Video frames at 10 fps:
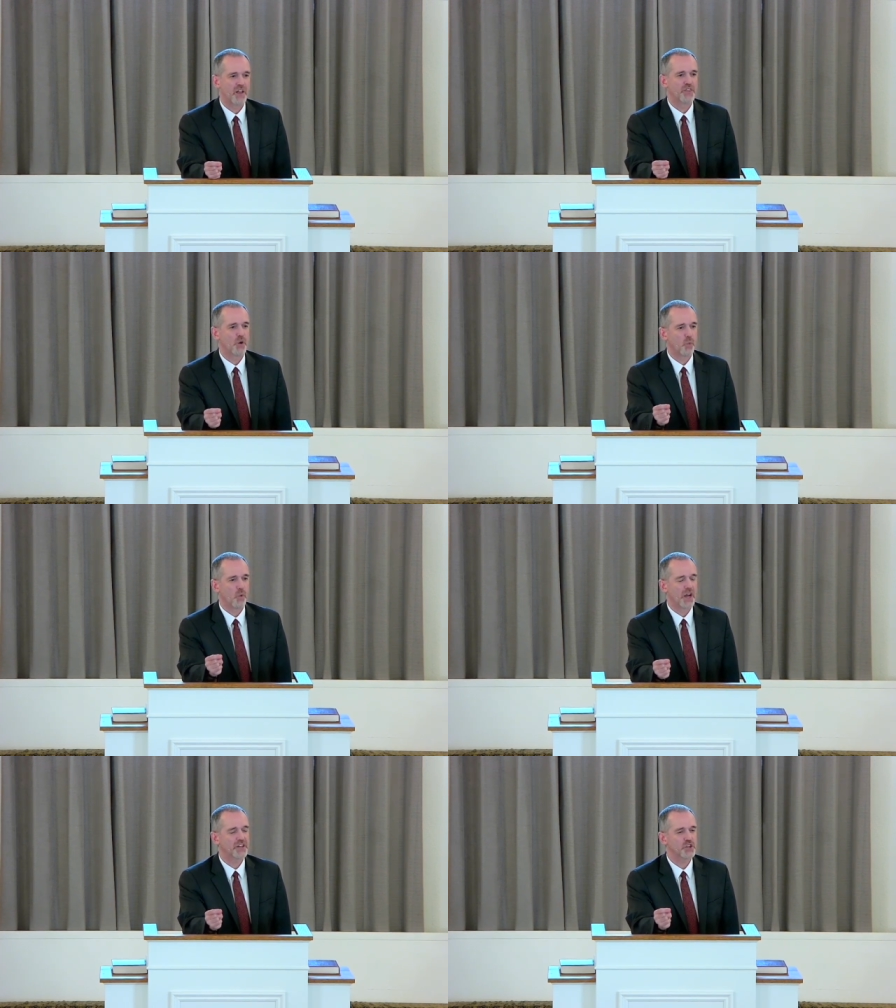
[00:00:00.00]
the
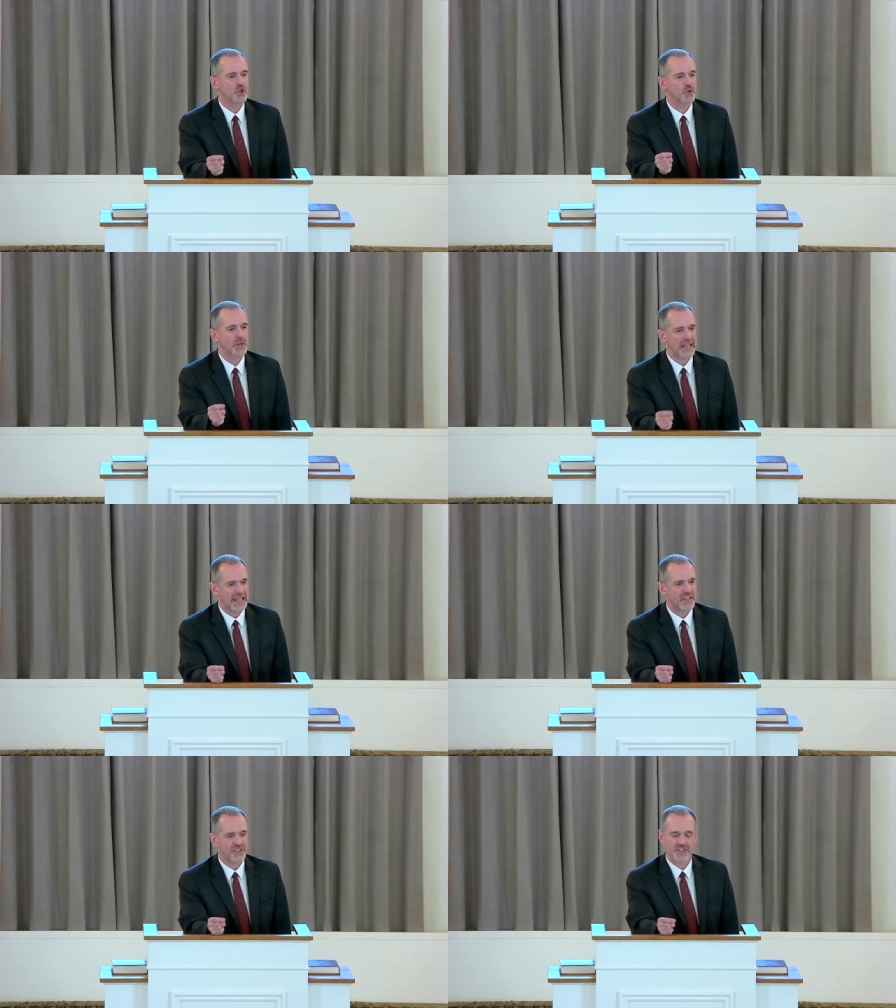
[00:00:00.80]
one who
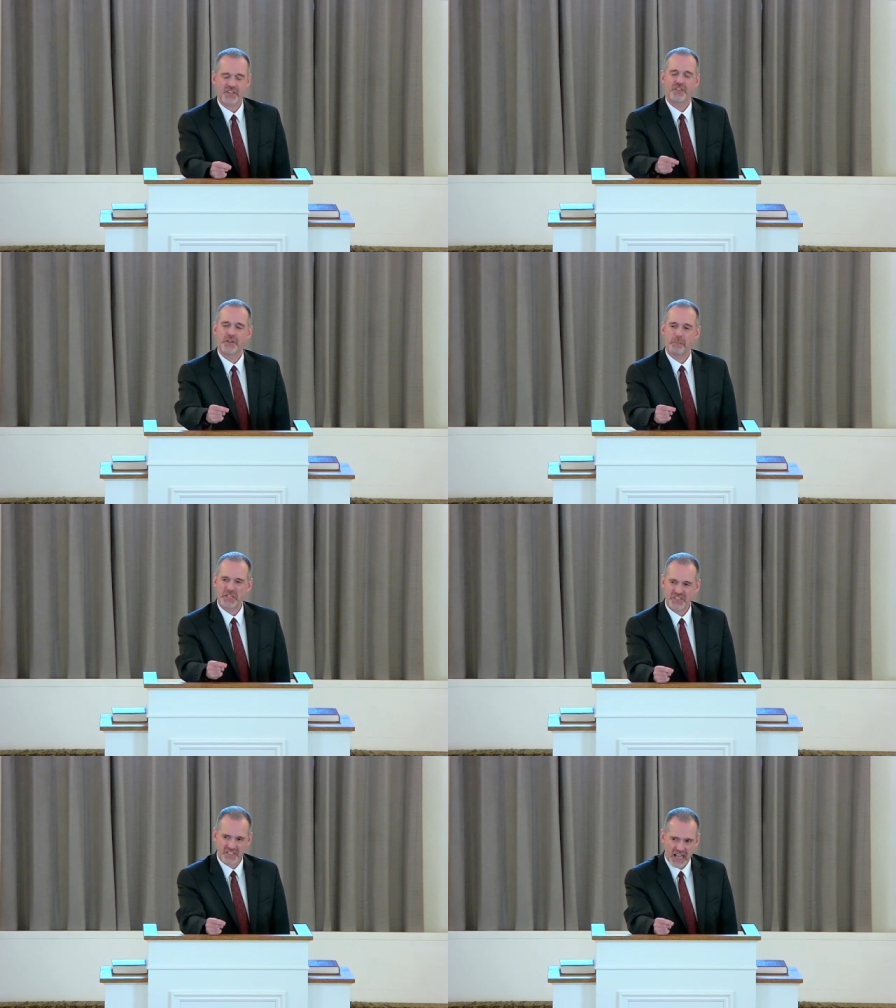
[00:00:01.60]
is the
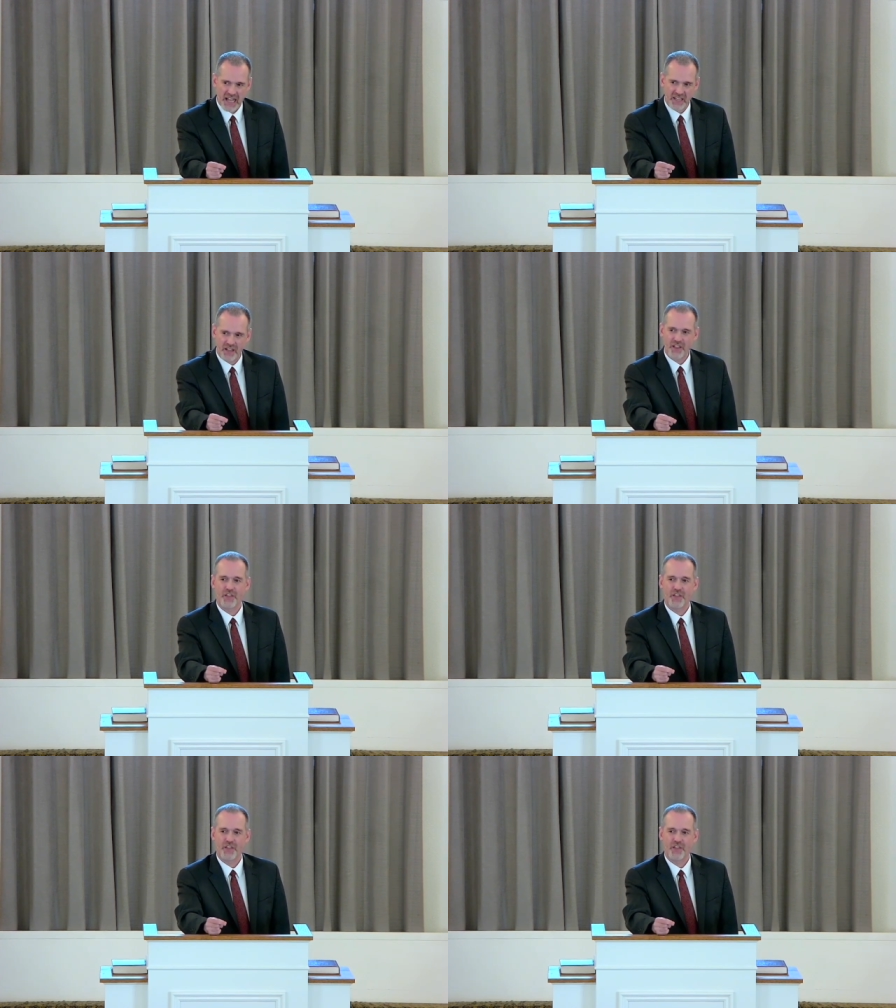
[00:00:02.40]
Messiah,